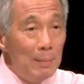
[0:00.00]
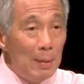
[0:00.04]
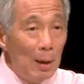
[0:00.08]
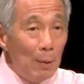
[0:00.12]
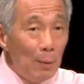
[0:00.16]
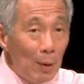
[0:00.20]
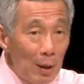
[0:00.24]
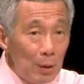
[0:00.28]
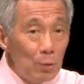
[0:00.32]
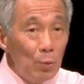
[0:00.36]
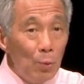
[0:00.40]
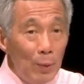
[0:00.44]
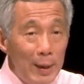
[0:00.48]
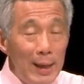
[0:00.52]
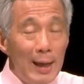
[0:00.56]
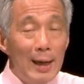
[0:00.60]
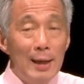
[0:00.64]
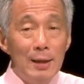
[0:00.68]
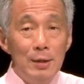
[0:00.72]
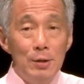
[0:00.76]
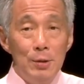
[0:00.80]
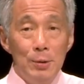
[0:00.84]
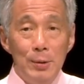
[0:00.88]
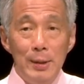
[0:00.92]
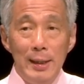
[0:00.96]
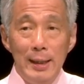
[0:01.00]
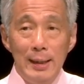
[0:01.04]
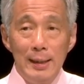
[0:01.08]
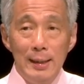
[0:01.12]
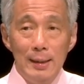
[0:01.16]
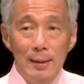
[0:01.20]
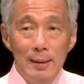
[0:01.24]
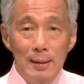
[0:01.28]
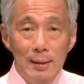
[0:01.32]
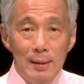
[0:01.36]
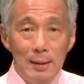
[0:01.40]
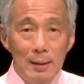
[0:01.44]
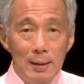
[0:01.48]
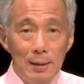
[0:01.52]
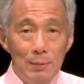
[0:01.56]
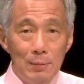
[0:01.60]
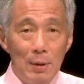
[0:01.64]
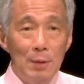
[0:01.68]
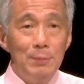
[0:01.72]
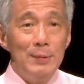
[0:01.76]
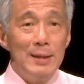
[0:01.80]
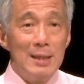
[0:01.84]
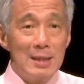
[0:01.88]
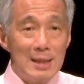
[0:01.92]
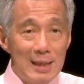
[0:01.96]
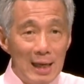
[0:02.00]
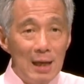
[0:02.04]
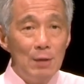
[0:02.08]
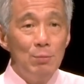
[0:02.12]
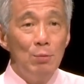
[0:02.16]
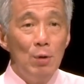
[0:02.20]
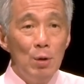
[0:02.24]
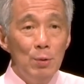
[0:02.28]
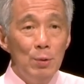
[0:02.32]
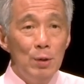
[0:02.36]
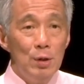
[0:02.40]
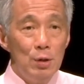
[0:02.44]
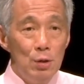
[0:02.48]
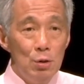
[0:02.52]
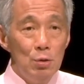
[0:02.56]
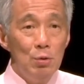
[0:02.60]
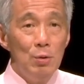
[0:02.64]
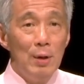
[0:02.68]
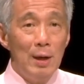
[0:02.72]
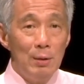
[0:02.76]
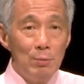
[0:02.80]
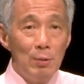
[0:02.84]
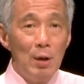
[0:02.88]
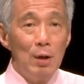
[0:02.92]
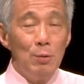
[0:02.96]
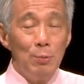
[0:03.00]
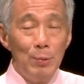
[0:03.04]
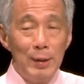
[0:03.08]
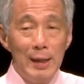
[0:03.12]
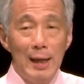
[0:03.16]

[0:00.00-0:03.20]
But what we are doing What we said we would do and what